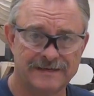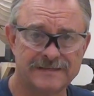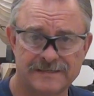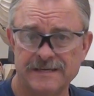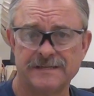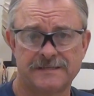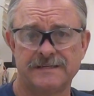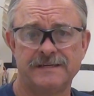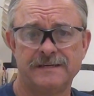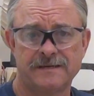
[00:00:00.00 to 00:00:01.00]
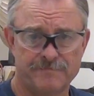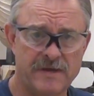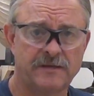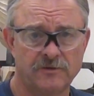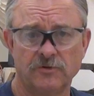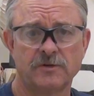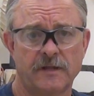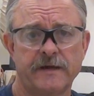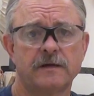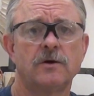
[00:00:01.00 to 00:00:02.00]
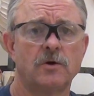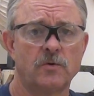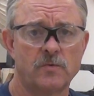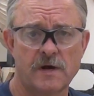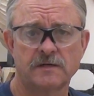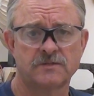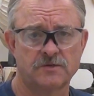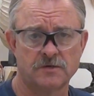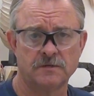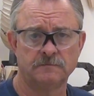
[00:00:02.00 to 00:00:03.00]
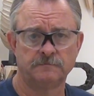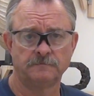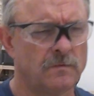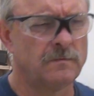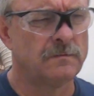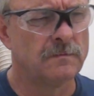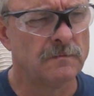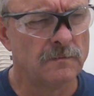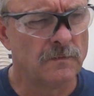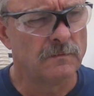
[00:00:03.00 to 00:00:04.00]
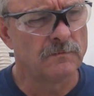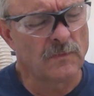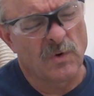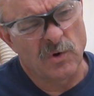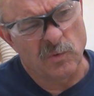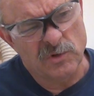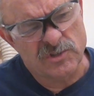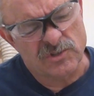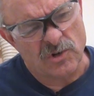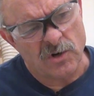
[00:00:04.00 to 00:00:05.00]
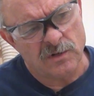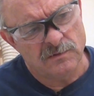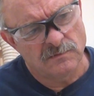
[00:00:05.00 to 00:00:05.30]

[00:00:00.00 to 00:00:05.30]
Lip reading: A CNC can make you look like a rock star or a wood star.